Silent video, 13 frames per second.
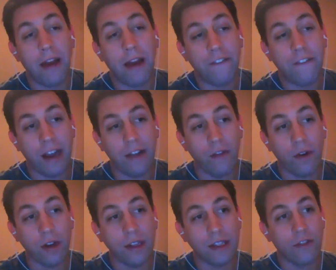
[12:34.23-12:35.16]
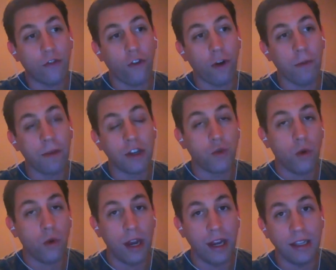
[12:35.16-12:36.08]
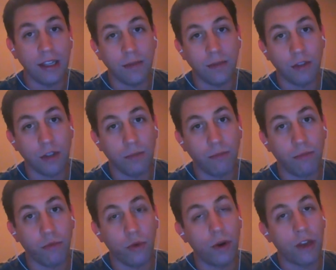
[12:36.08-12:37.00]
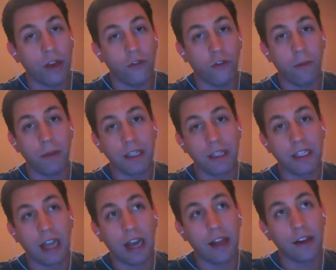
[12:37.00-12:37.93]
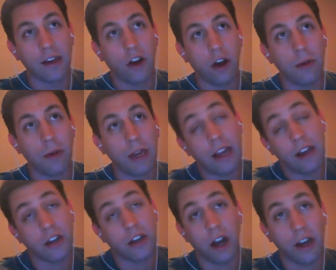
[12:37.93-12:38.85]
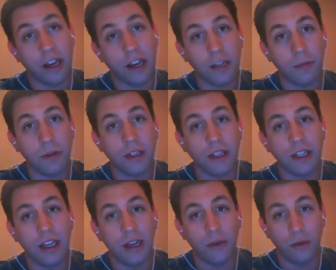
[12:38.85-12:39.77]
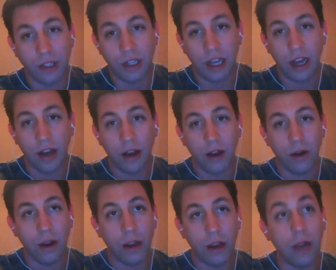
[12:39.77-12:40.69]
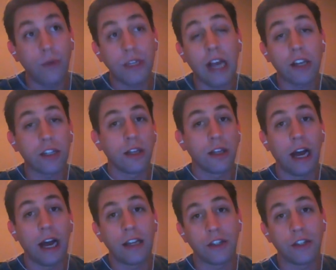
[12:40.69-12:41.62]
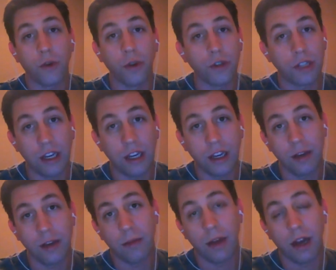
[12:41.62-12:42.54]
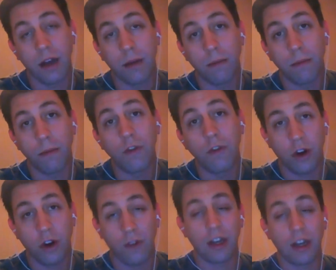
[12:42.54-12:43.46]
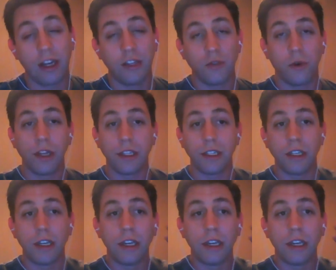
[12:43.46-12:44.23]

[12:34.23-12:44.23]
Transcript: favorites from the 20s, just brilliant from the silent comedy and the talkies. But he was actually the highest grossing movie star of the 1920s.